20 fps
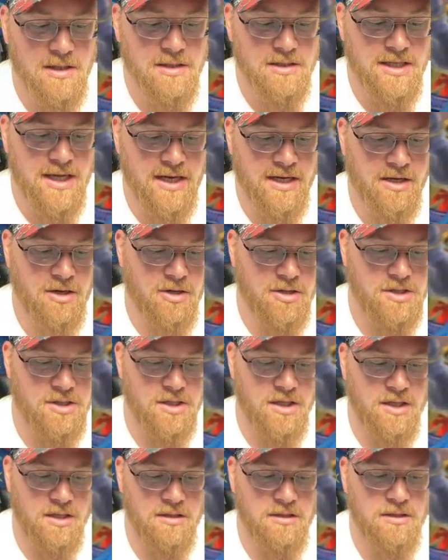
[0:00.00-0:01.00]
Teddy
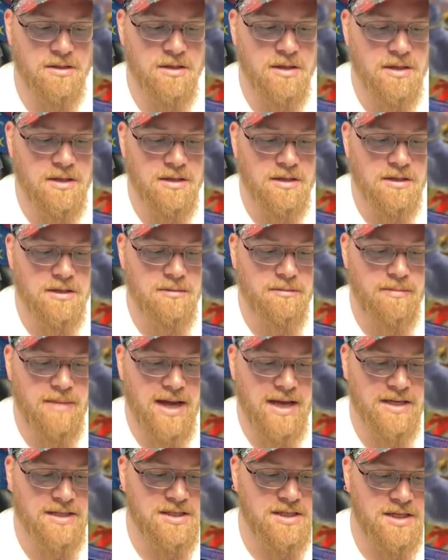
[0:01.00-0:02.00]
Ursa.
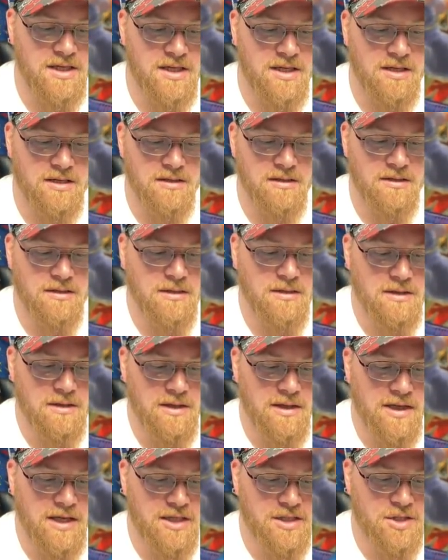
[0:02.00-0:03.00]
Manatine.
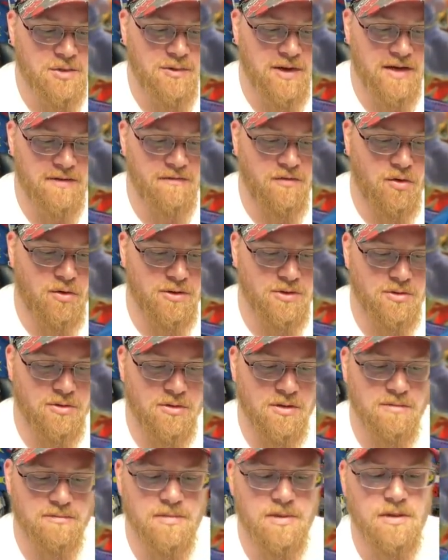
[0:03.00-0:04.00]
Hisswayne
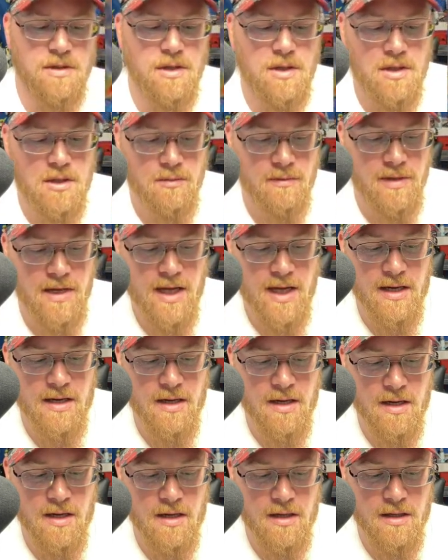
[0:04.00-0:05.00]
Voltorb. We got
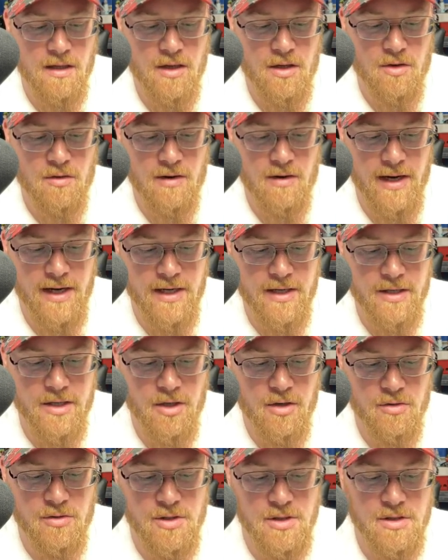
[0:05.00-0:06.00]
a
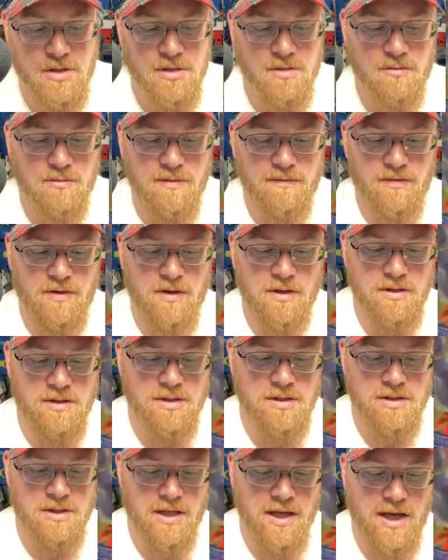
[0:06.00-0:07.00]
Cranidos
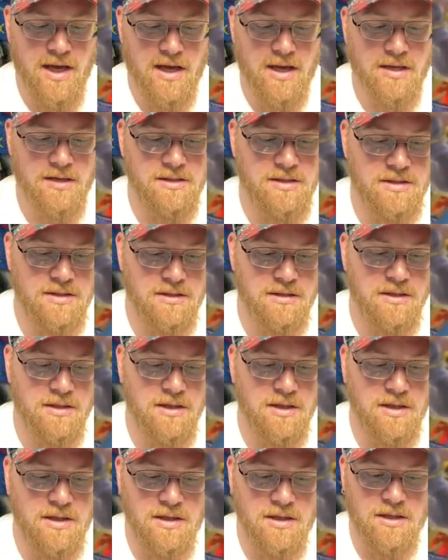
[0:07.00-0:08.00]
reverse and
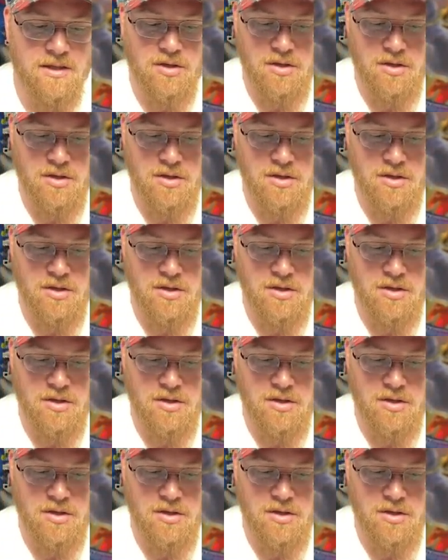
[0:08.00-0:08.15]
an